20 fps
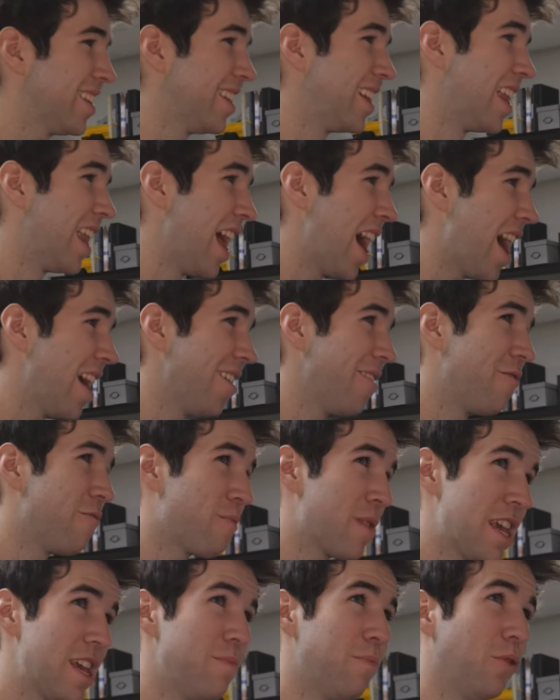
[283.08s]
a lot
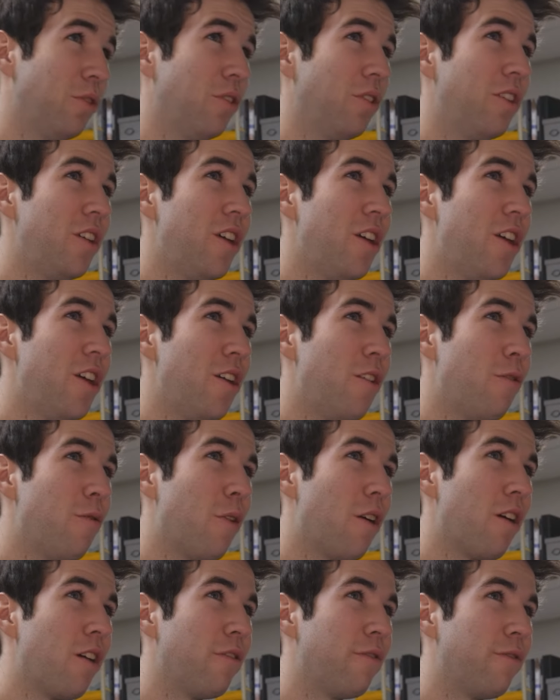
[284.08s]
of people who
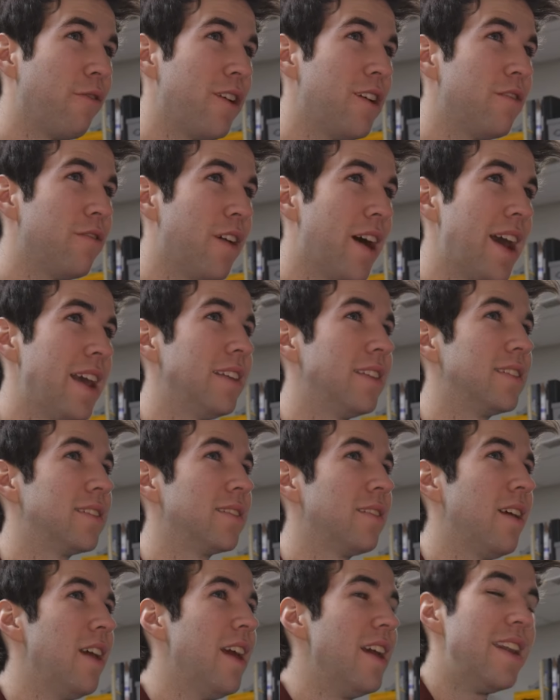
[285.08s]
are afraid of
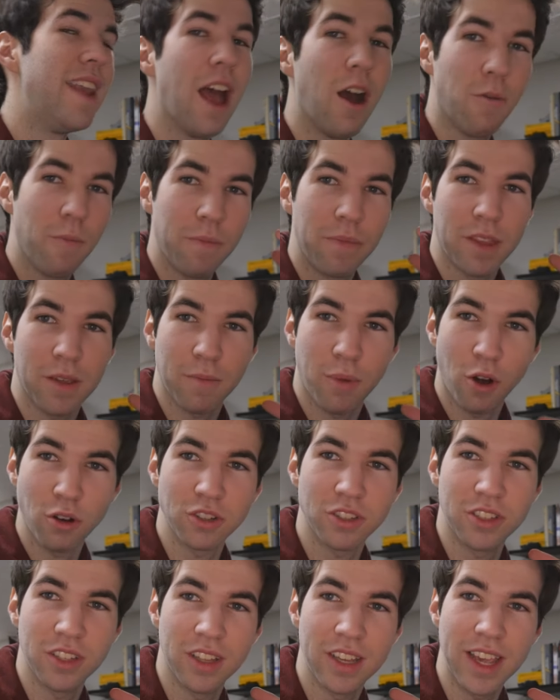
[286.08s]
heights. Now,
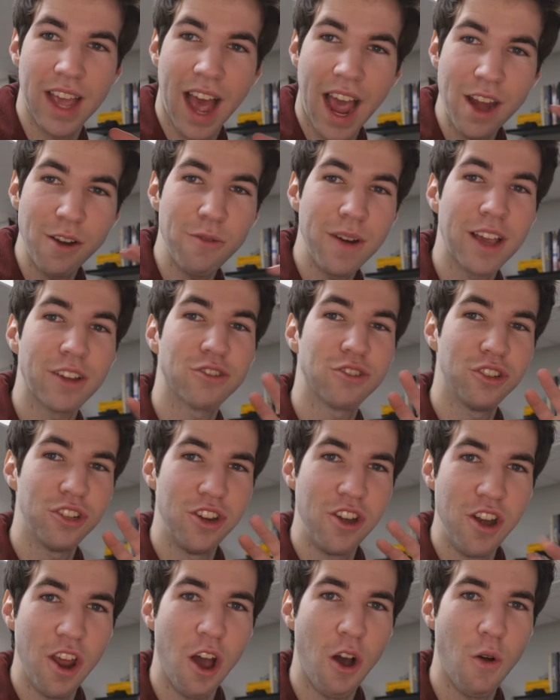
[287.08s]
personally, I don't
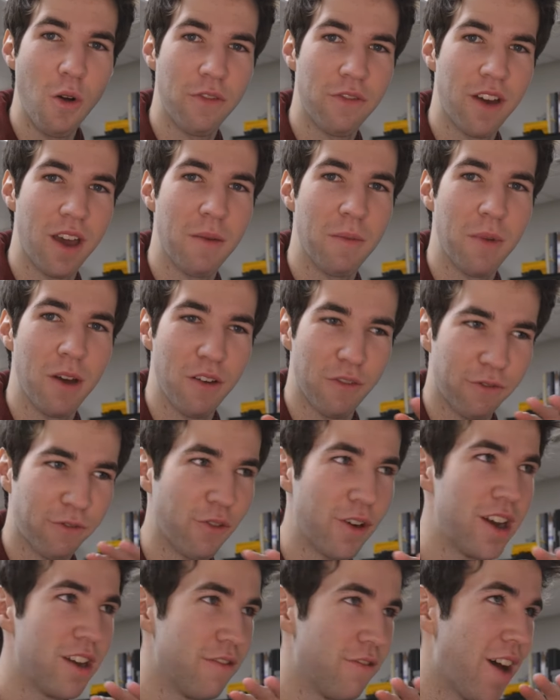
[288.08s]
actually know if I'm
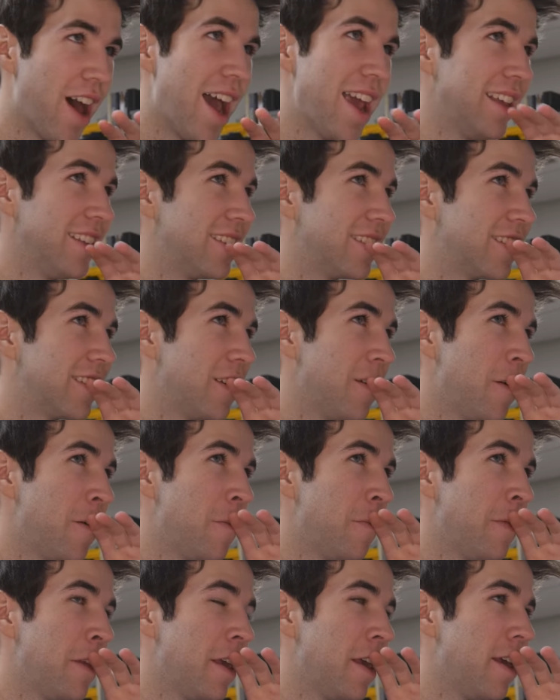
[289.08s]
afraid of heights.
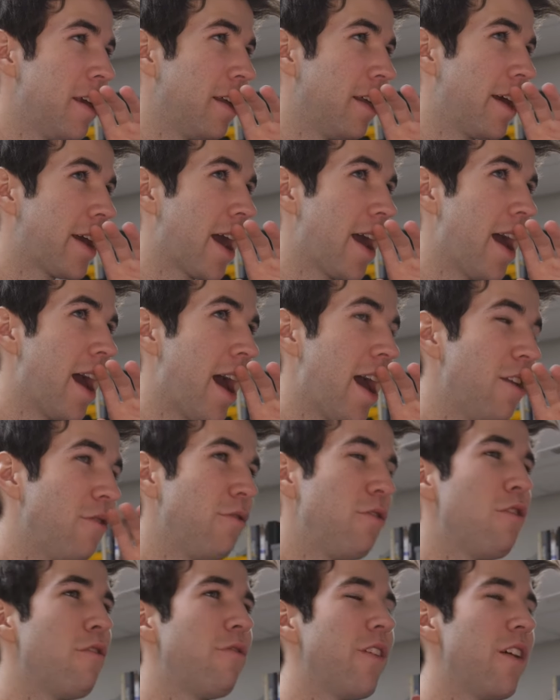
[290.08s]
Like, I
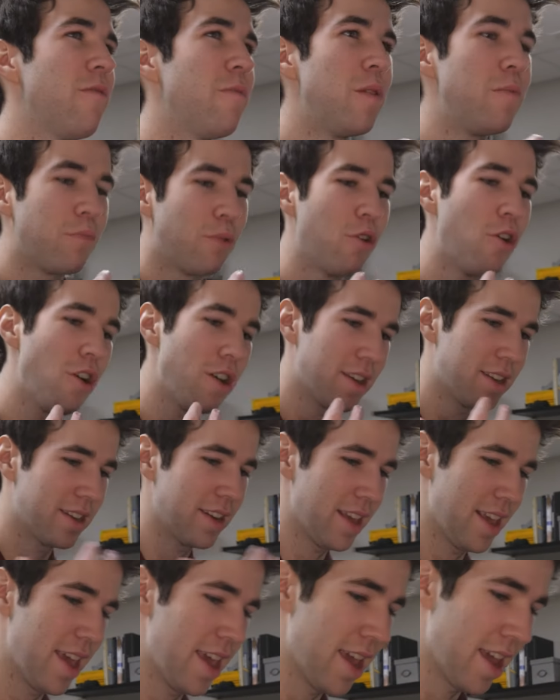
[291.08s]
don't know if I've been put
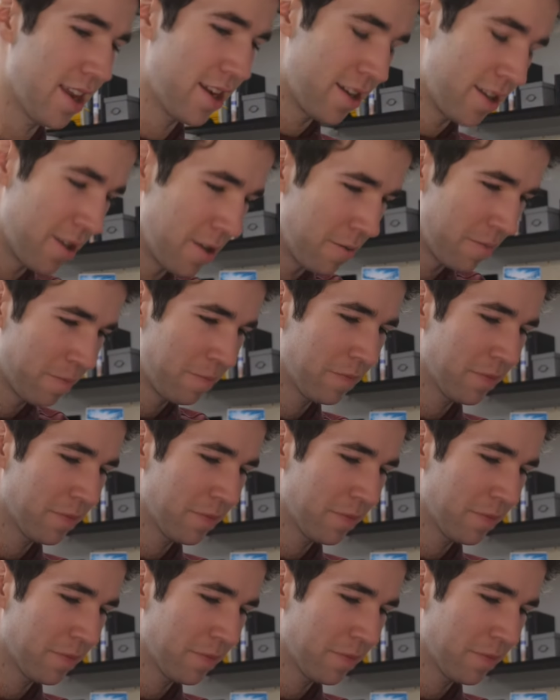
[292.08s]
in,